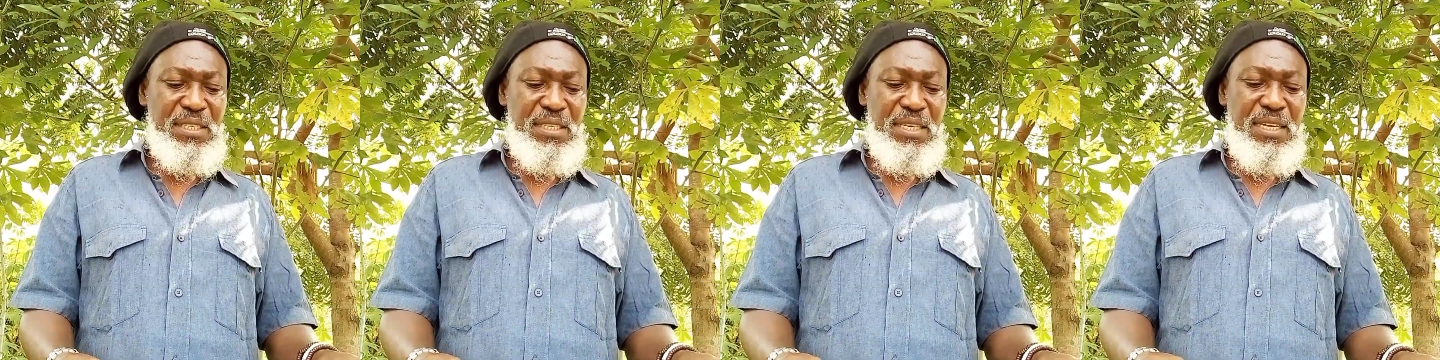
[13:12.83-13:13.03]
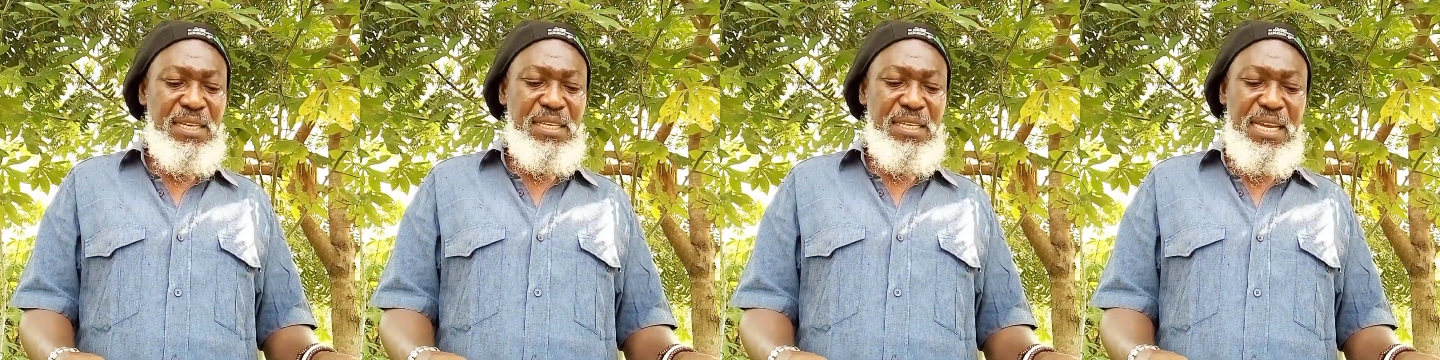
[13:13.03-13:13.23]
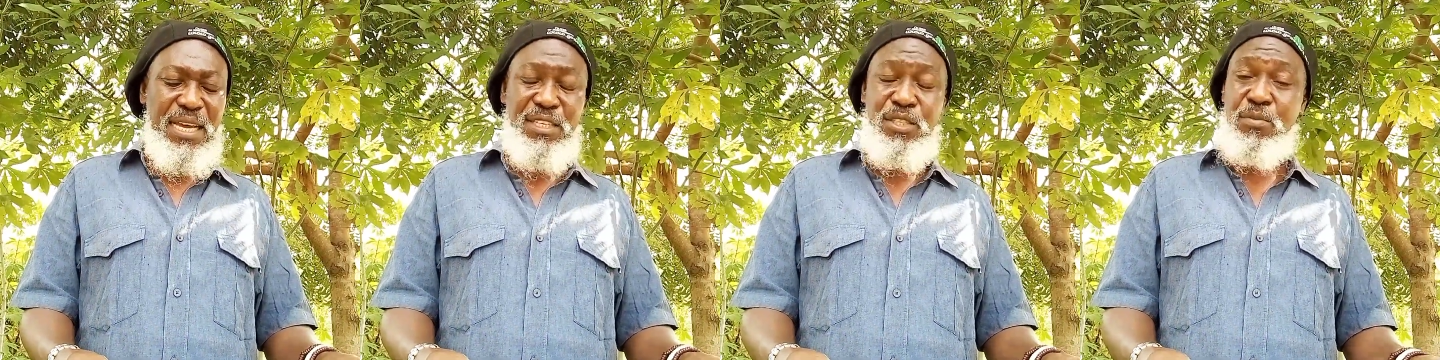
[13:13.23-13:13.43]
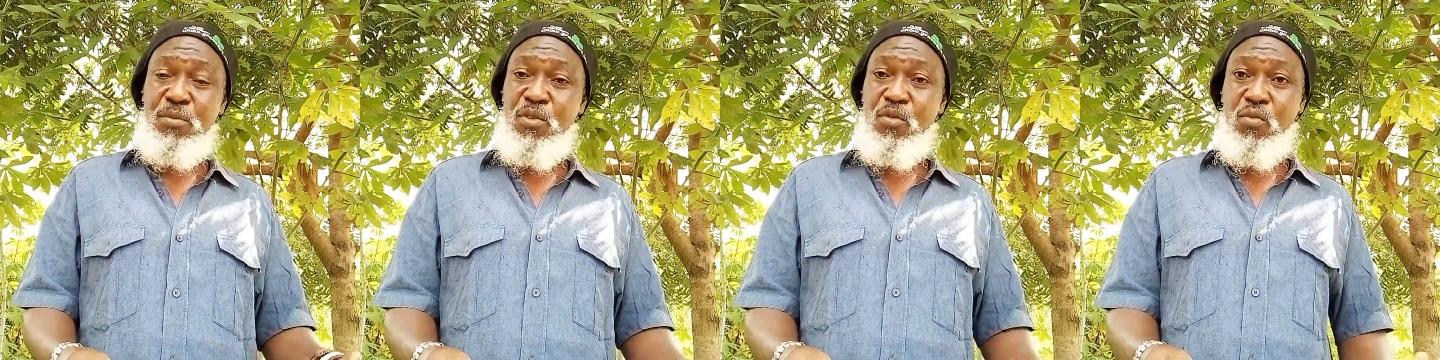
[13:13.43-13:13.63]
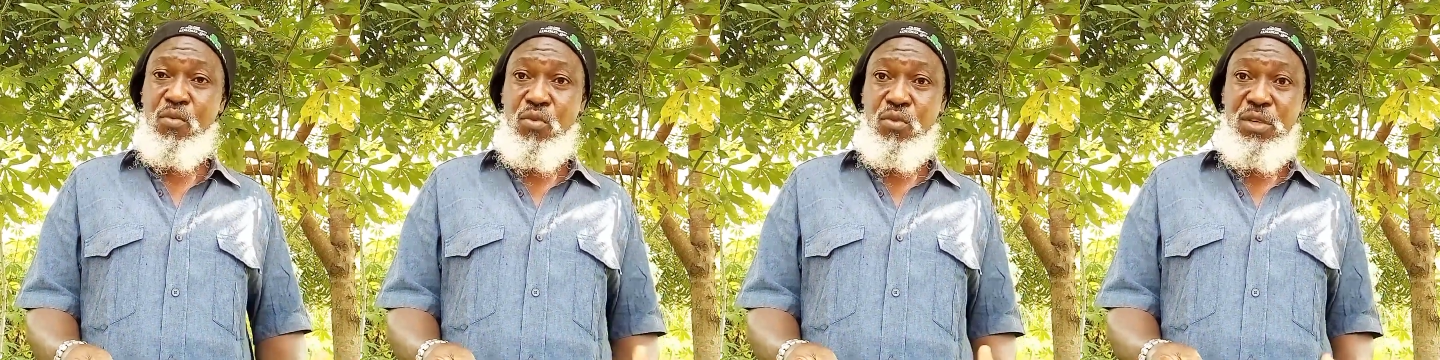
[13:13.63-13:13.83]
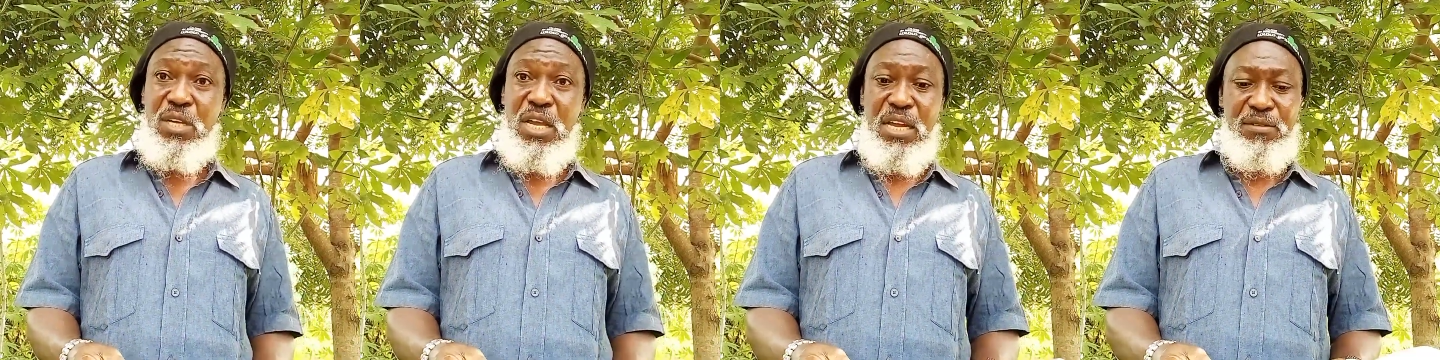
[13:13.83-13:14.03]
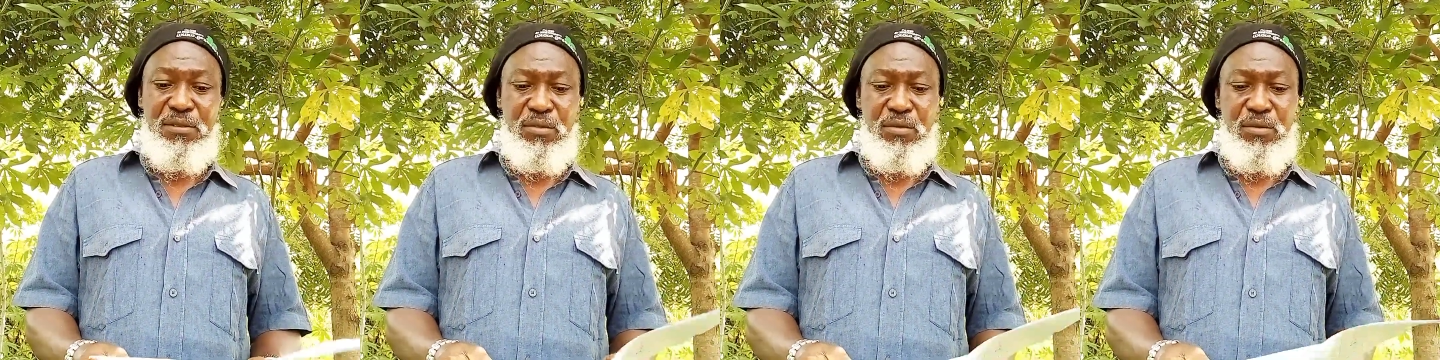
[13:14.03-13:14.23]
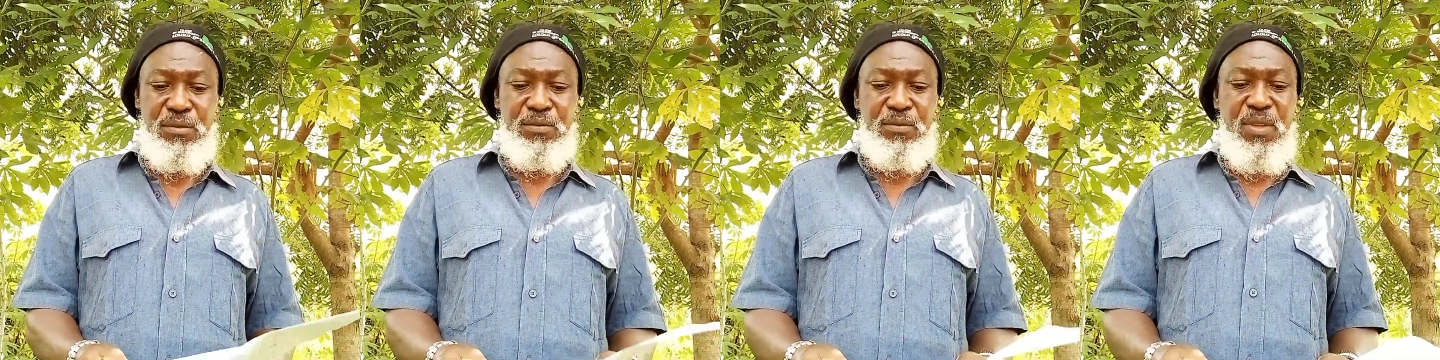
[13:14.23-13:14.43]
And it has to be looked at
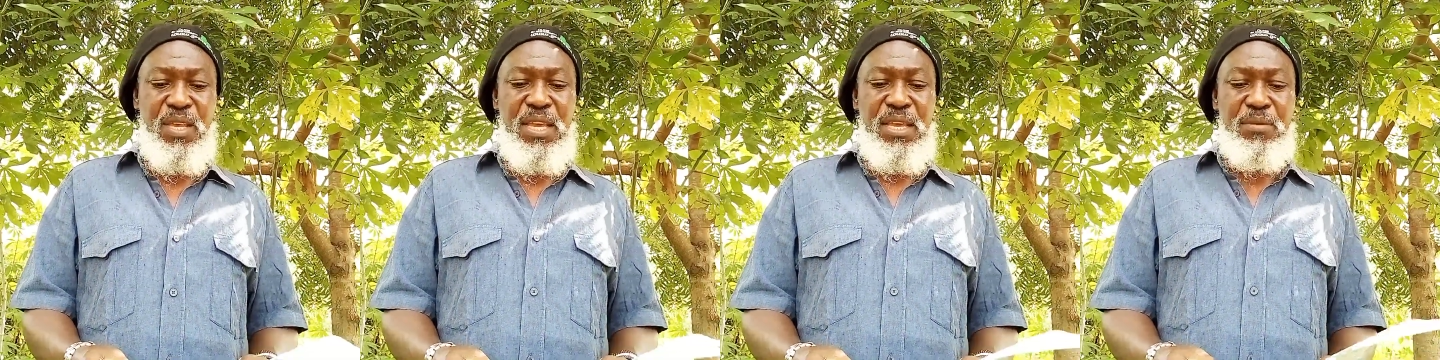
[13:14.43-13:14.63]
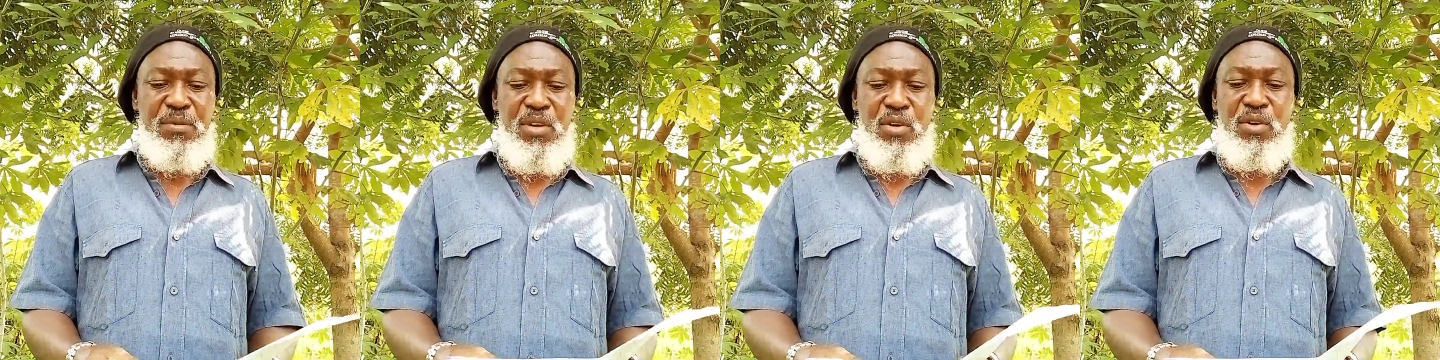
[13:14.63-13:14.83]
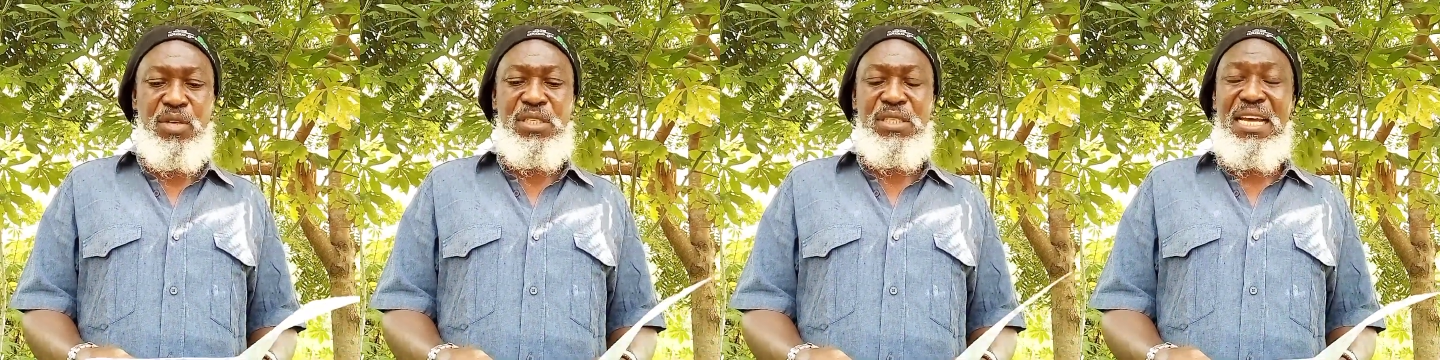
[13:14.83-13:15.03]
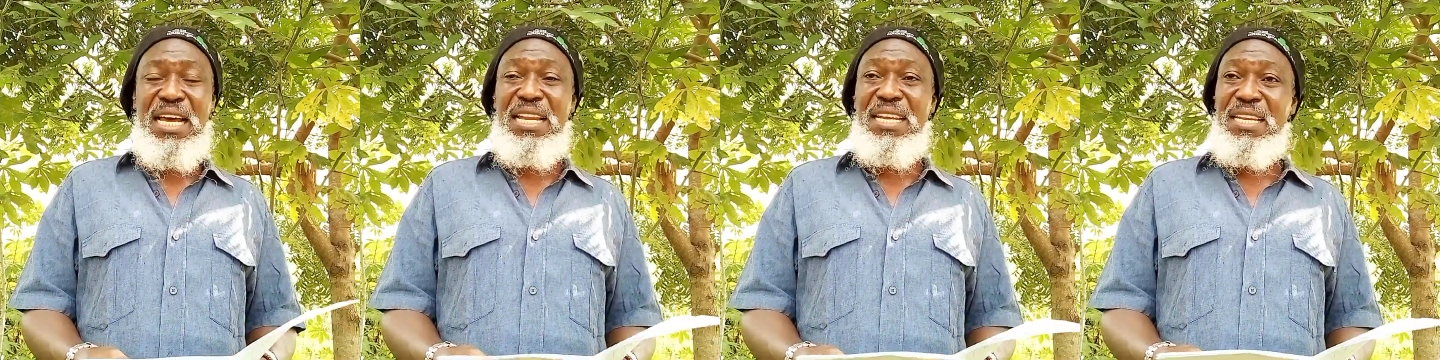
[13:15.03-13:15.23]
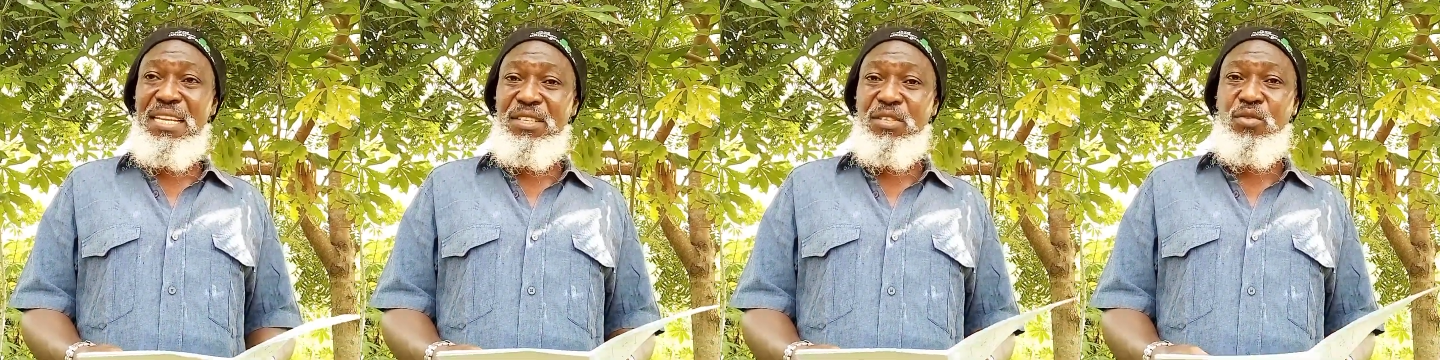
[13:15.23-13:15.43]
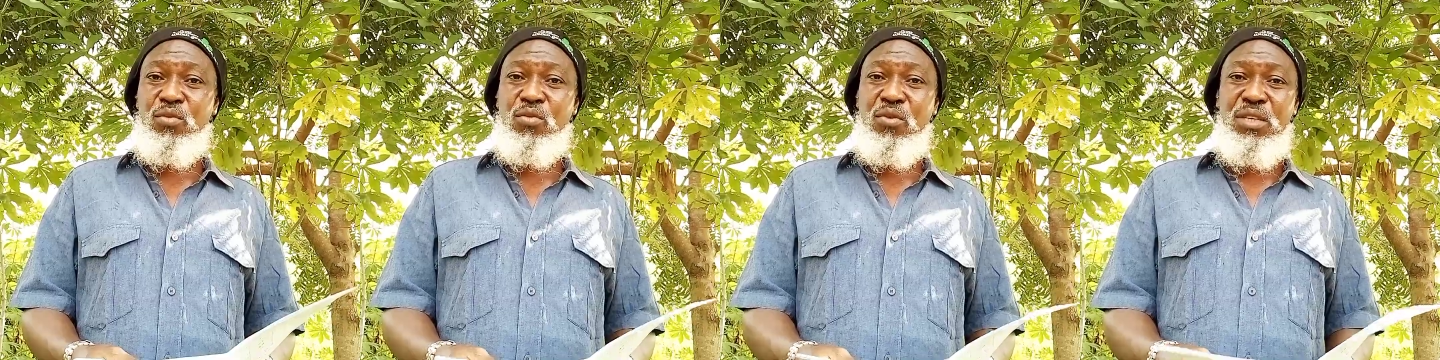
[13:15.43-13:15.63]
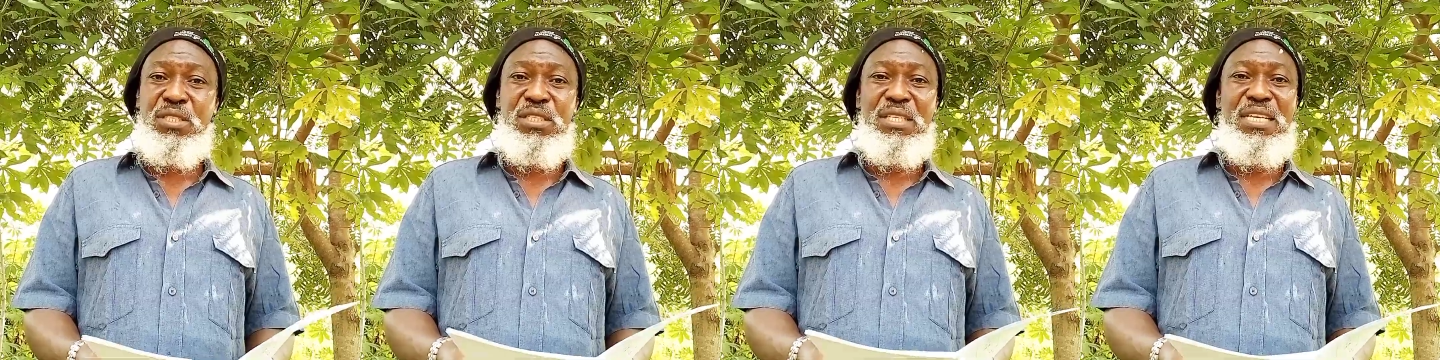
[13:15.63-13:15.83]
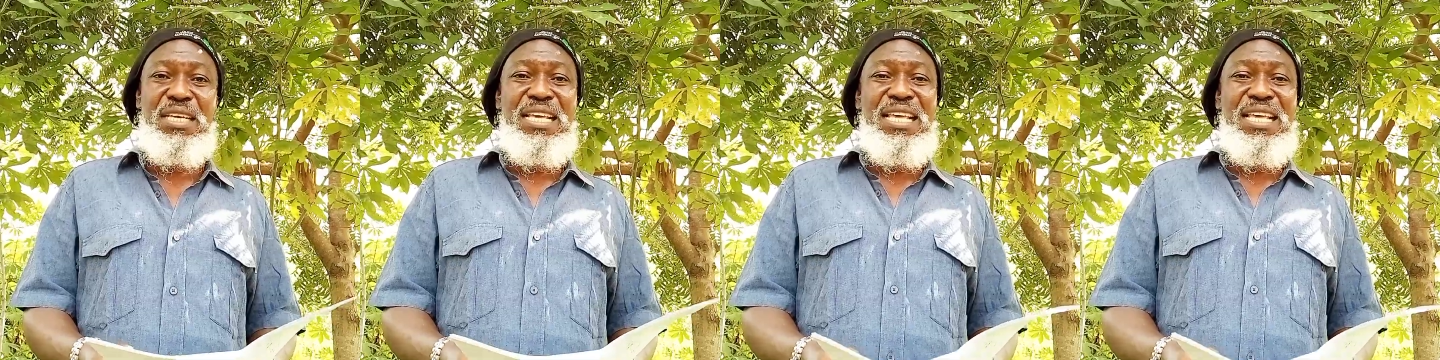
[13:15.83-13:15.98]
to, because that leads to what?